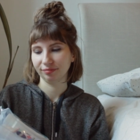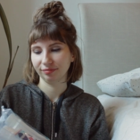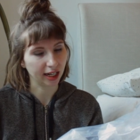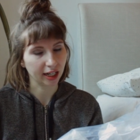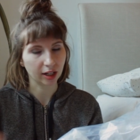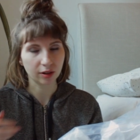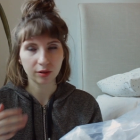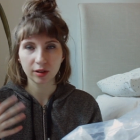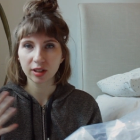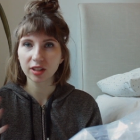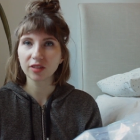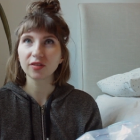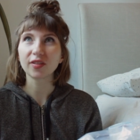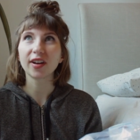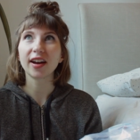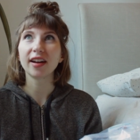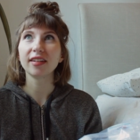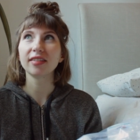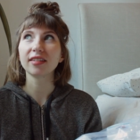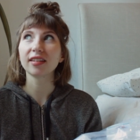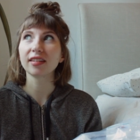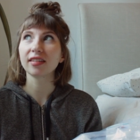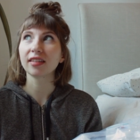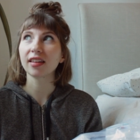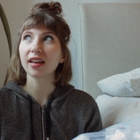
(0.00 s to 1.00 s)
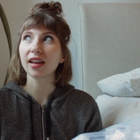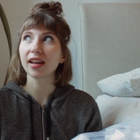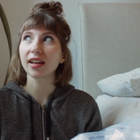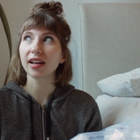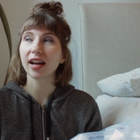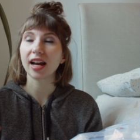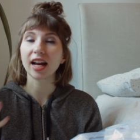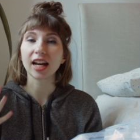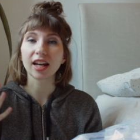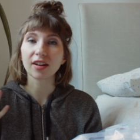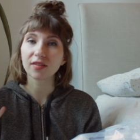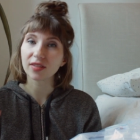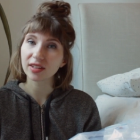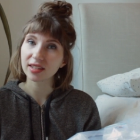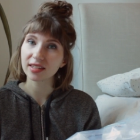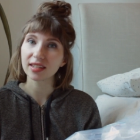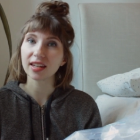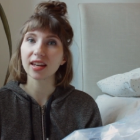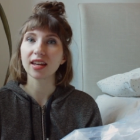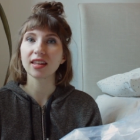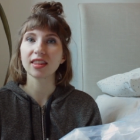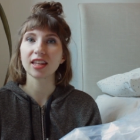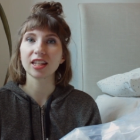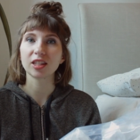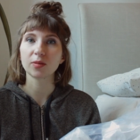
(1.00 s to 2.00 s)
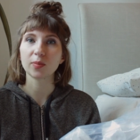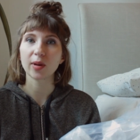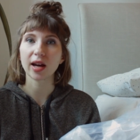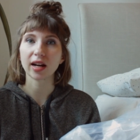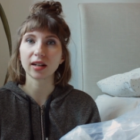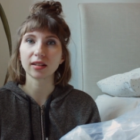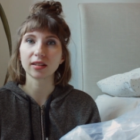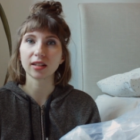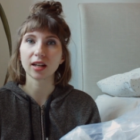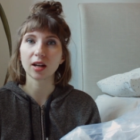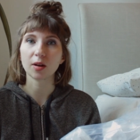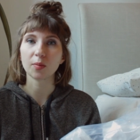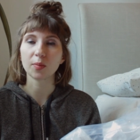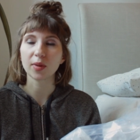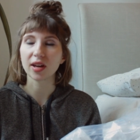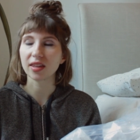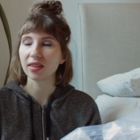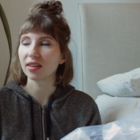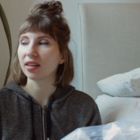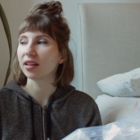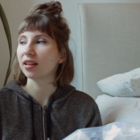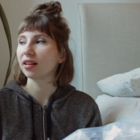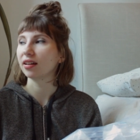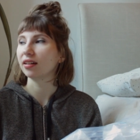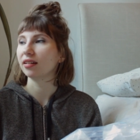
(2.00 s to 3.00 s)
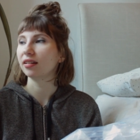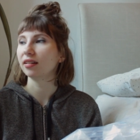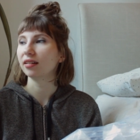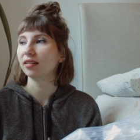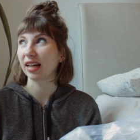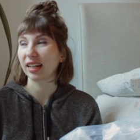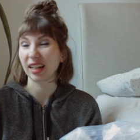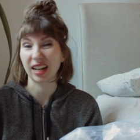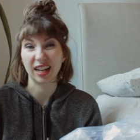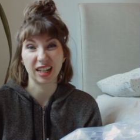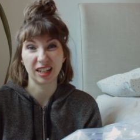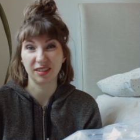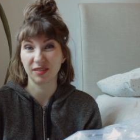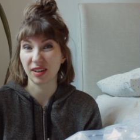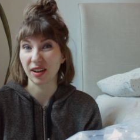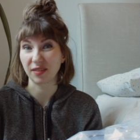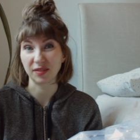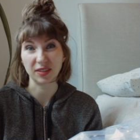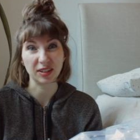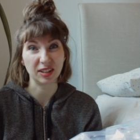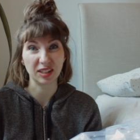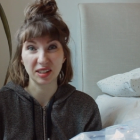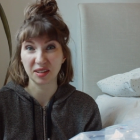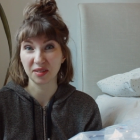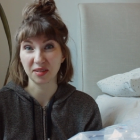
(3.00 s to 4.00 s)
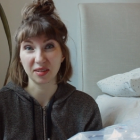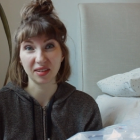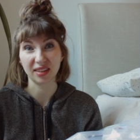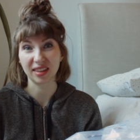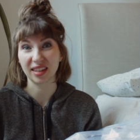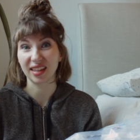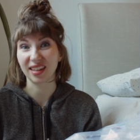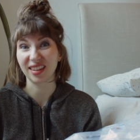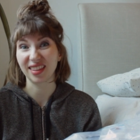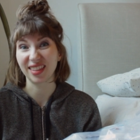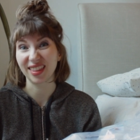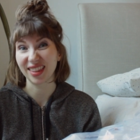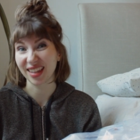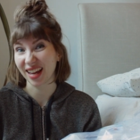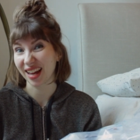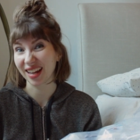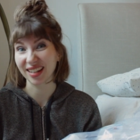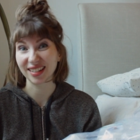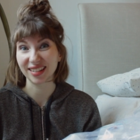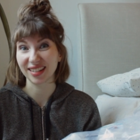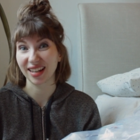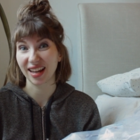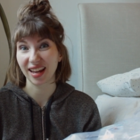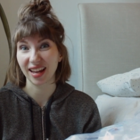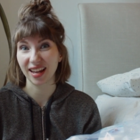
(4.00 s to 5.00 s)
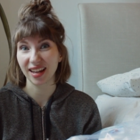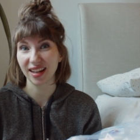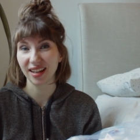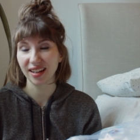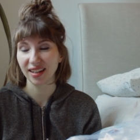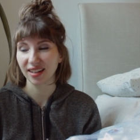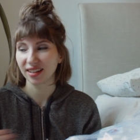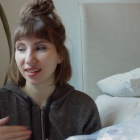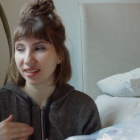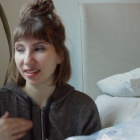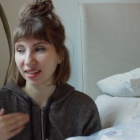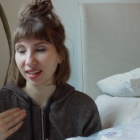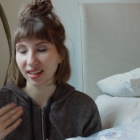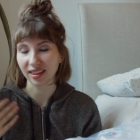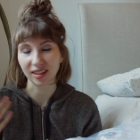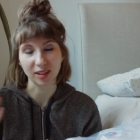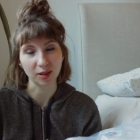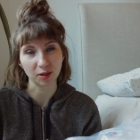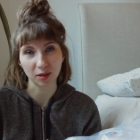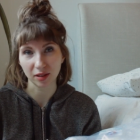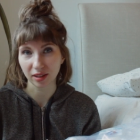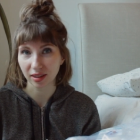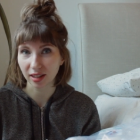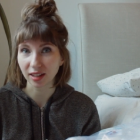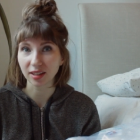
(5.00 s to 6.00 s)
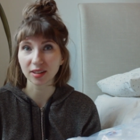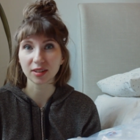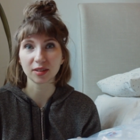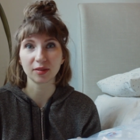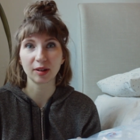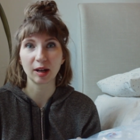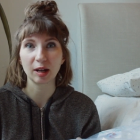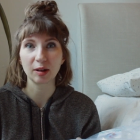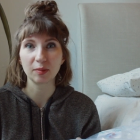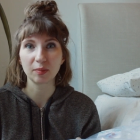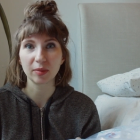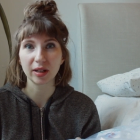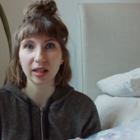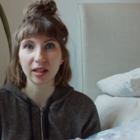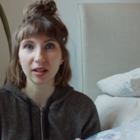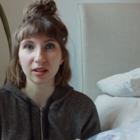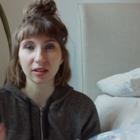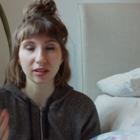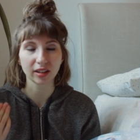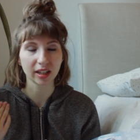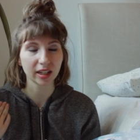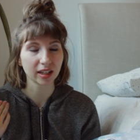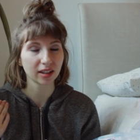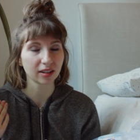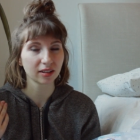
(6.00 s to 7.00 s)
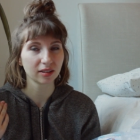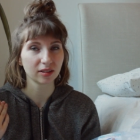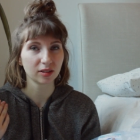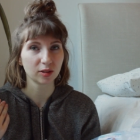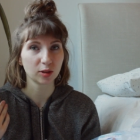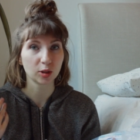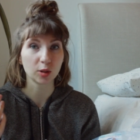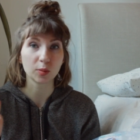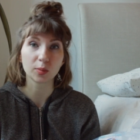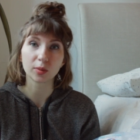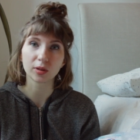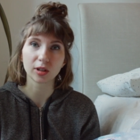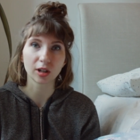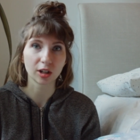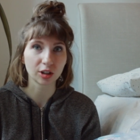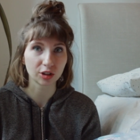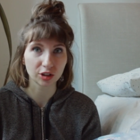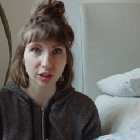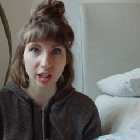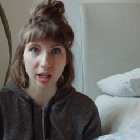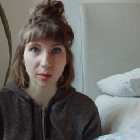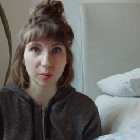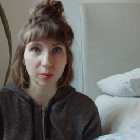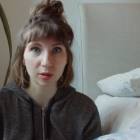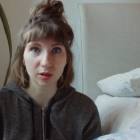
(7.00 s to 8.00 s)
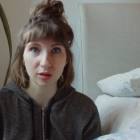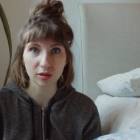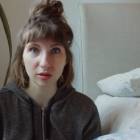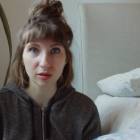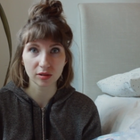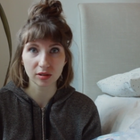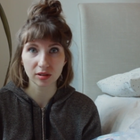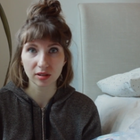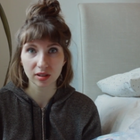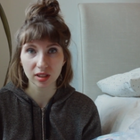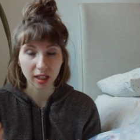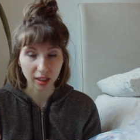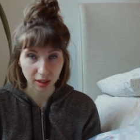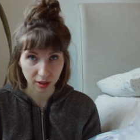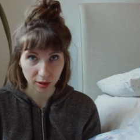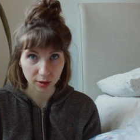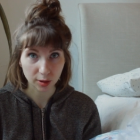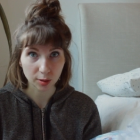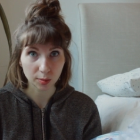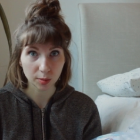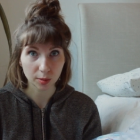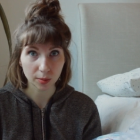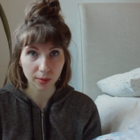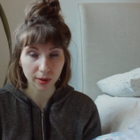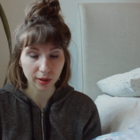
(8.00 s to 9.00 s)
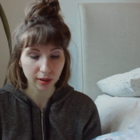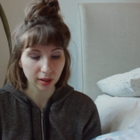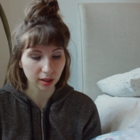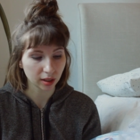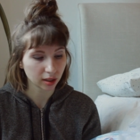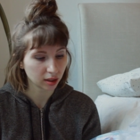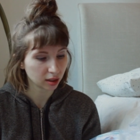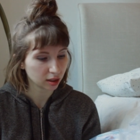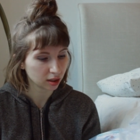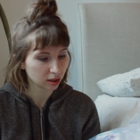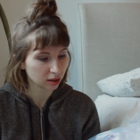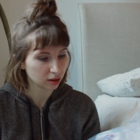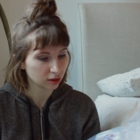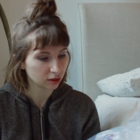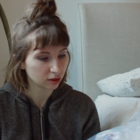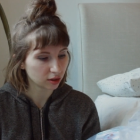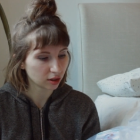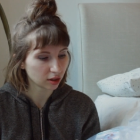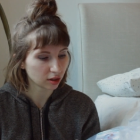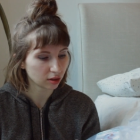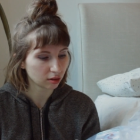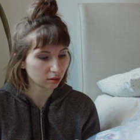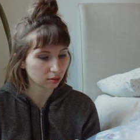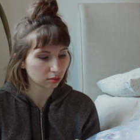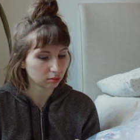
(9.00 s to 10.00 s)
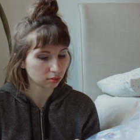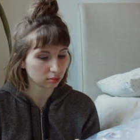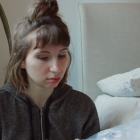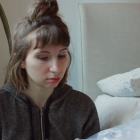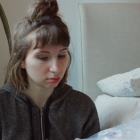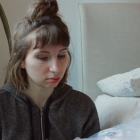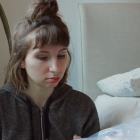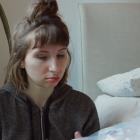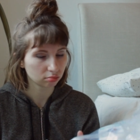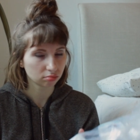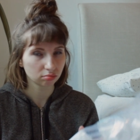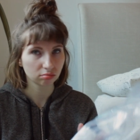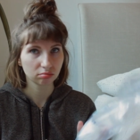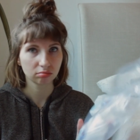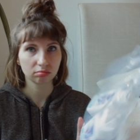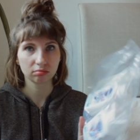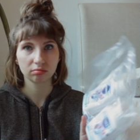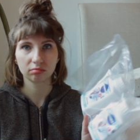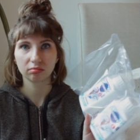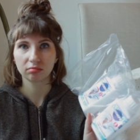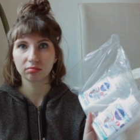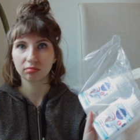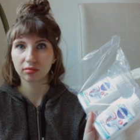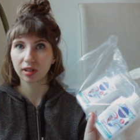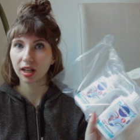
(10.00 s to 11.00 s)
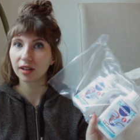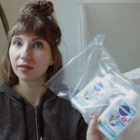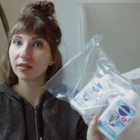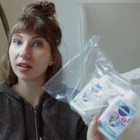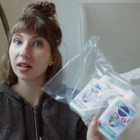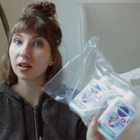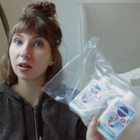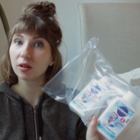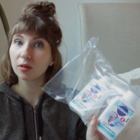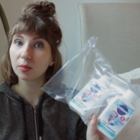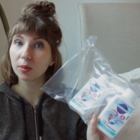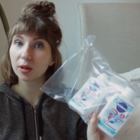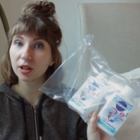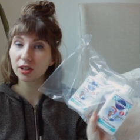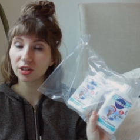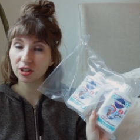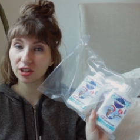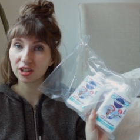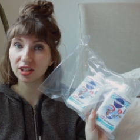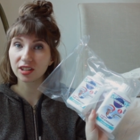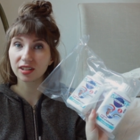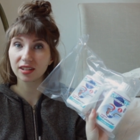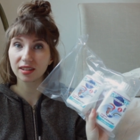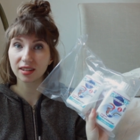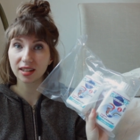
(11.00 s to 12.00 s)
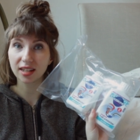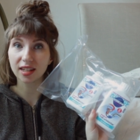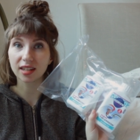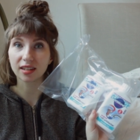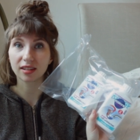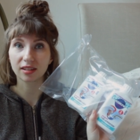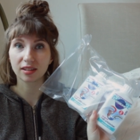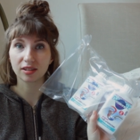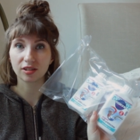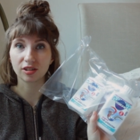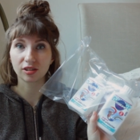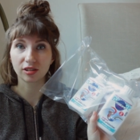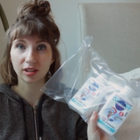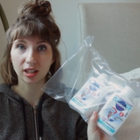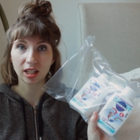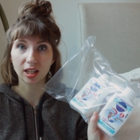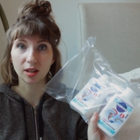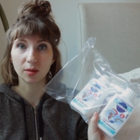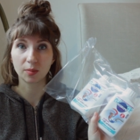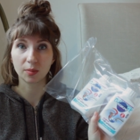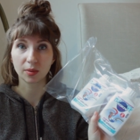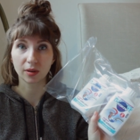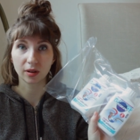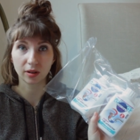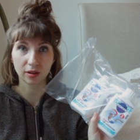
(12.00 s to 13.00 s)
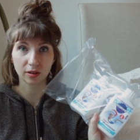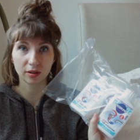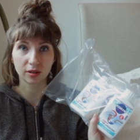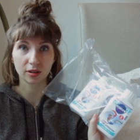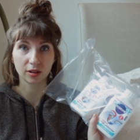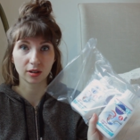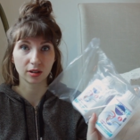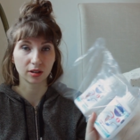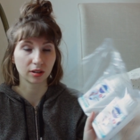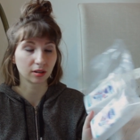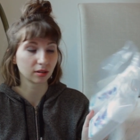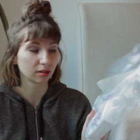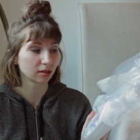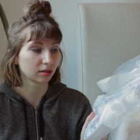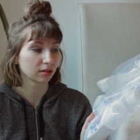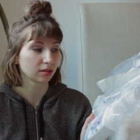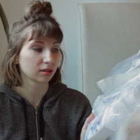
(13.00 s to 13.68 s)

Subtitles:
I always find that like I have a sink that's backed up and then I kind of have to deal with it that day. And the only things around me are like super harsh chemicals at the supermarket. So I've now purchased these to just keep under